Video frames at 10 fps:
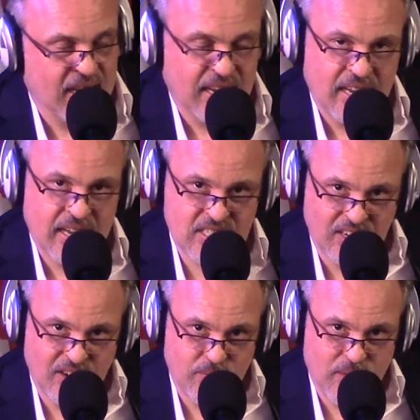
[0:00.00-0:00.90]
it's a
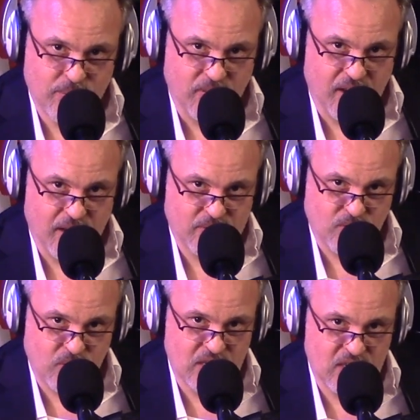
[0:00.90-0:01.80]
lot of effort after
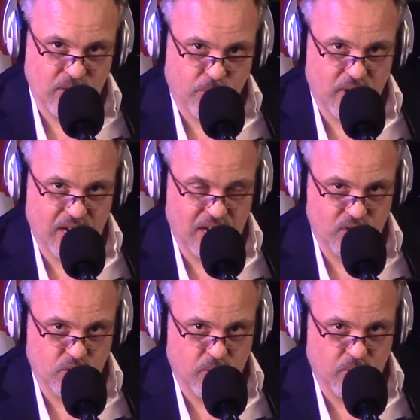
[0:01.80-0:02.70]
reaching the
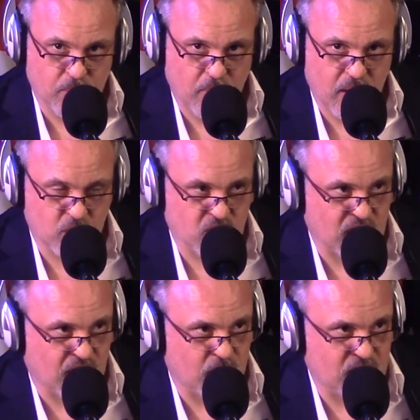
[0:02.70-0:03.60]
300th
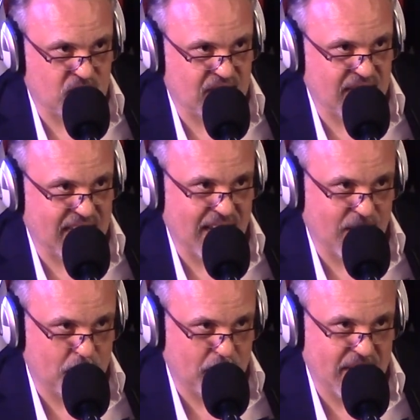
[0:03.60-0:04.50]
milestone to then get out
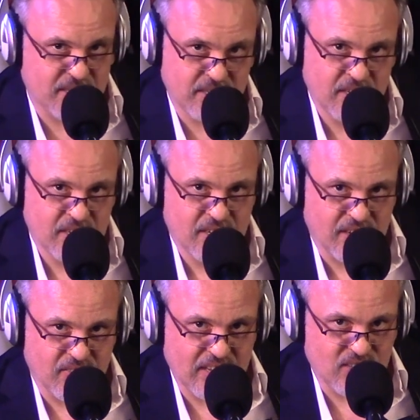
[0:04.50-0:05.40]
of bed
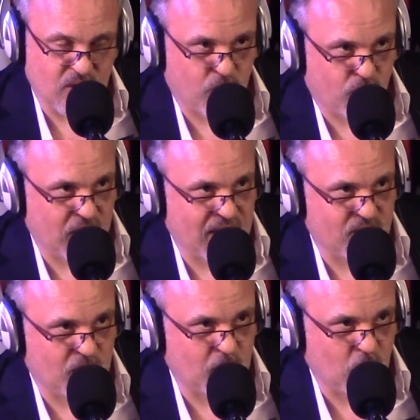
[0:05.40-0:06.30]
and then do
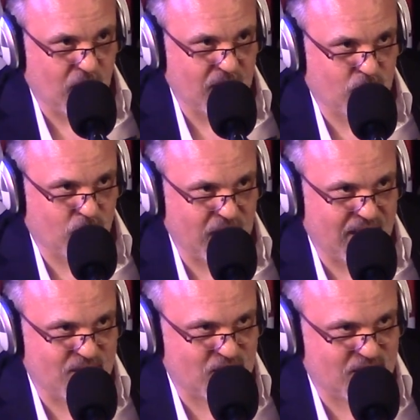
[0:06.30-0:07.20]
301
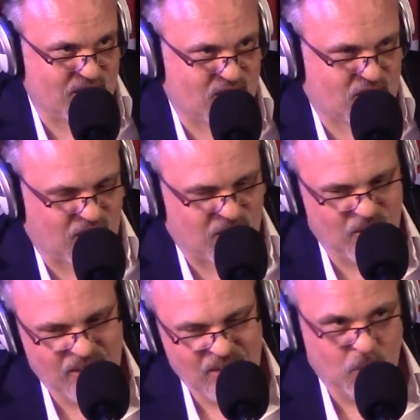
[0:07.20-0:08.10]
302
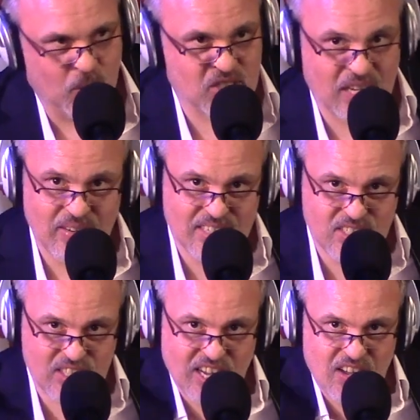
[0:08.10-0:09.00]
what's our
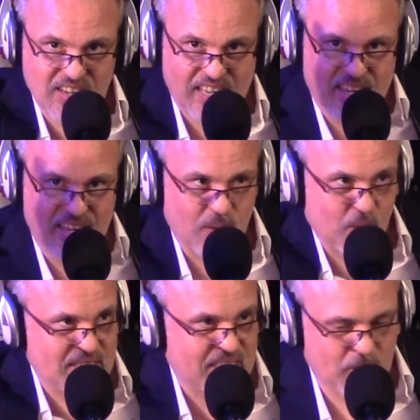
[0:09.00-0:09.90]
next target you know
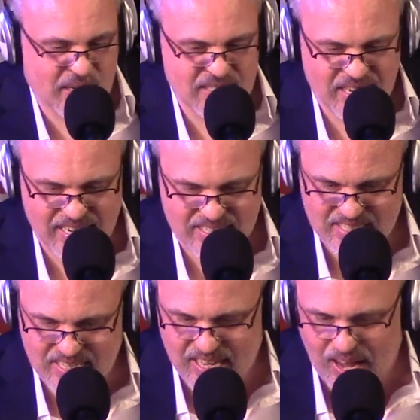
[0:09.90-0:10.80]
where's our, where's our next
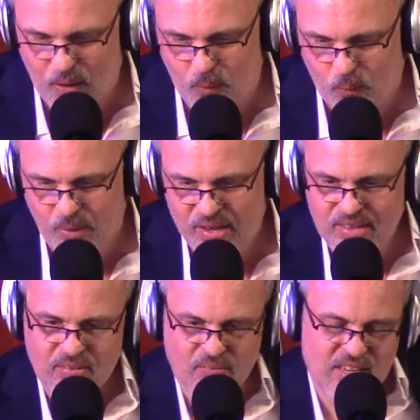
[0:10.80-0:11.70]
goal
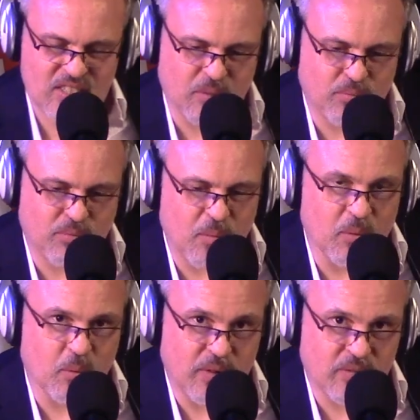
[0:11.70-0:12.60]
that's the
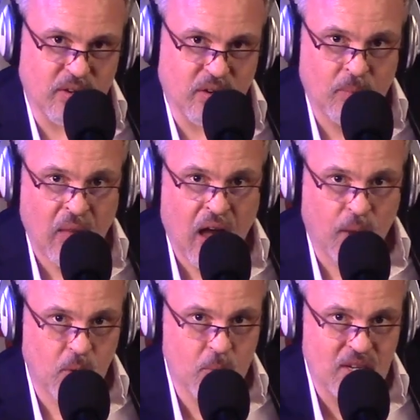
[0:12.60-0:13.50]
problem we've got i
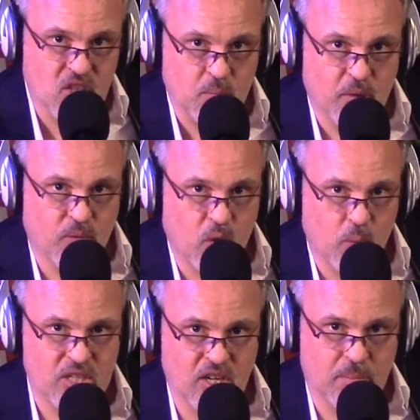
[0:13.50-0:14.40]
will mention before
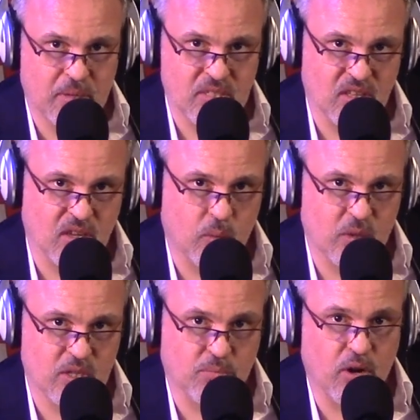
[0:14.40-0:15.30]
we jump into the
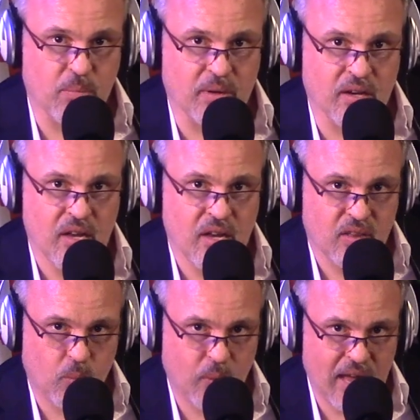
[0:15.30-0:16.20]
quiz proper
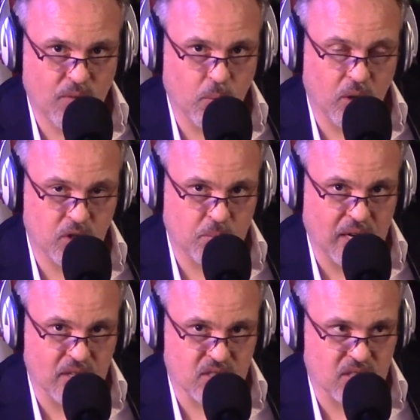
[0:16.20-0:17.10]
that we have a watch
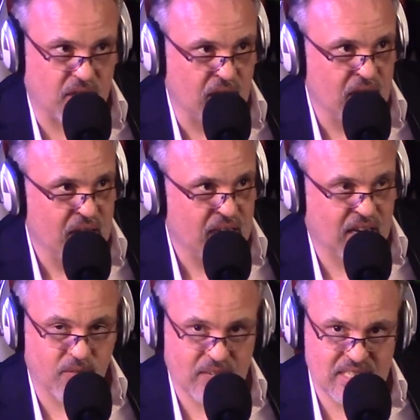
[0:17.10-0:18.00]
party
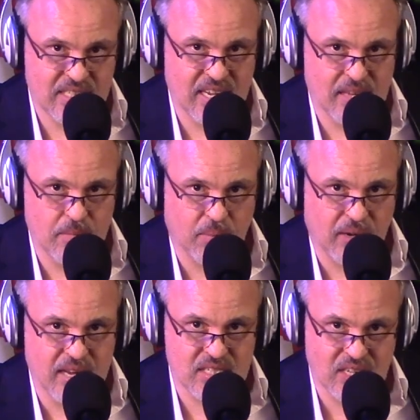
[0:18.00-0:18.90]
currently taking
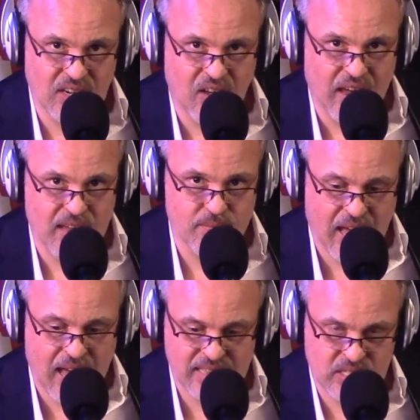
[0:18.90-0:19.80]
place live
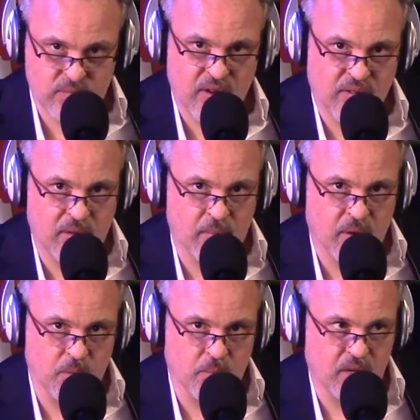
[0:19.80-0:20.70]
at this very
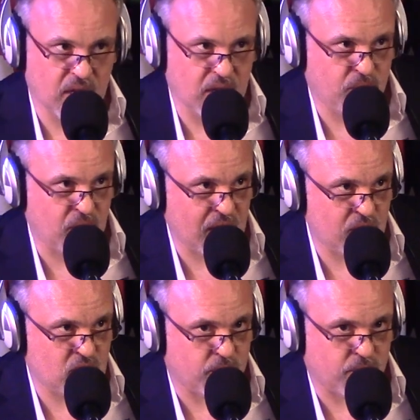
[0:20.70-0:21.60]
moment if you go
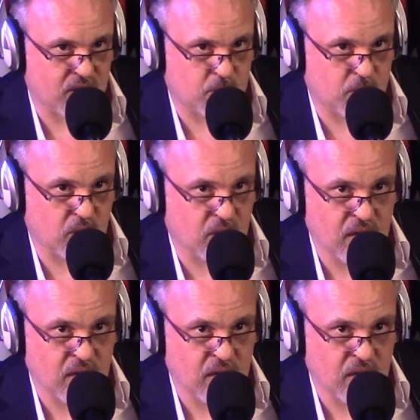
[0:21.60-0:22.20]
to facebook